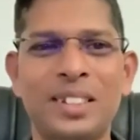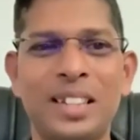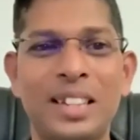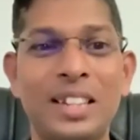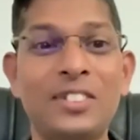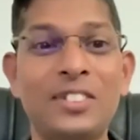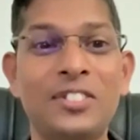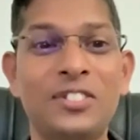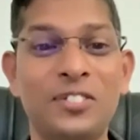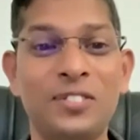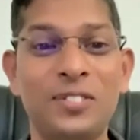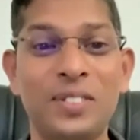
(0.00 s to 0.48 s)

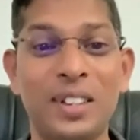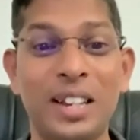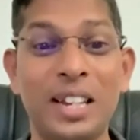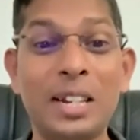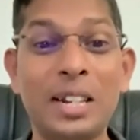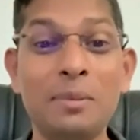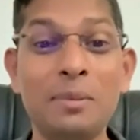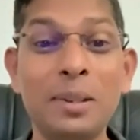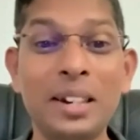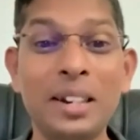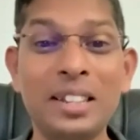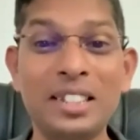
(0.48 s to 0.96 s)
If
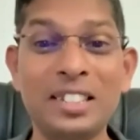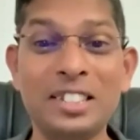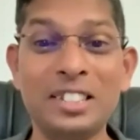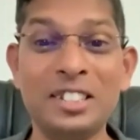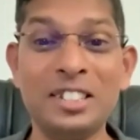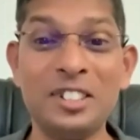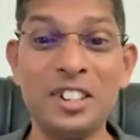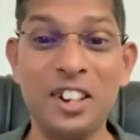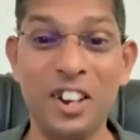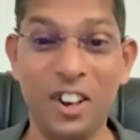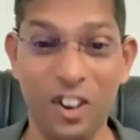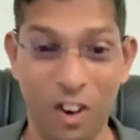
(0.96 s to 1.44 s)
anybody
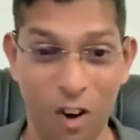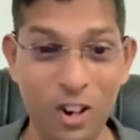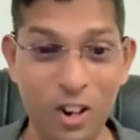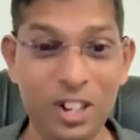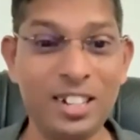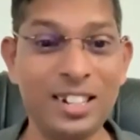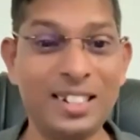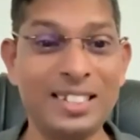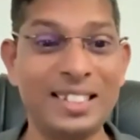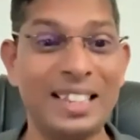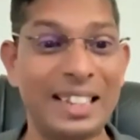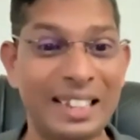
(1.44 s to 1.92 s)
is
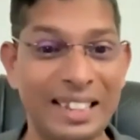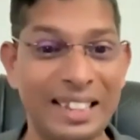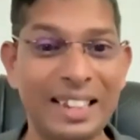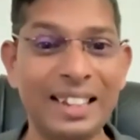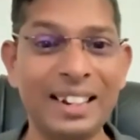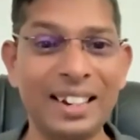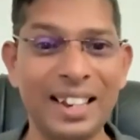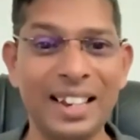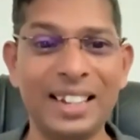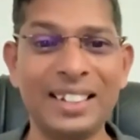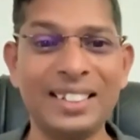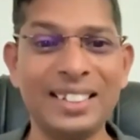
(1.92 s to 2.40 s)
not
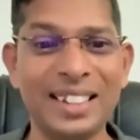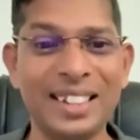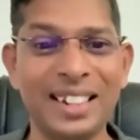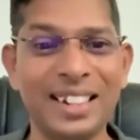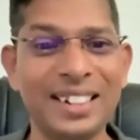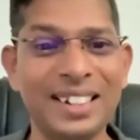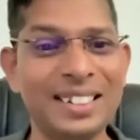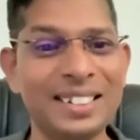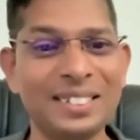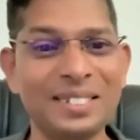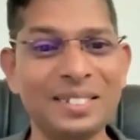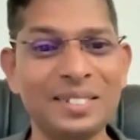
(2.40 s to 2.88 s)
thinking like
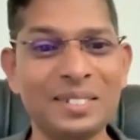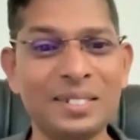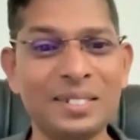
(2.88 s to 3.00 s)
that,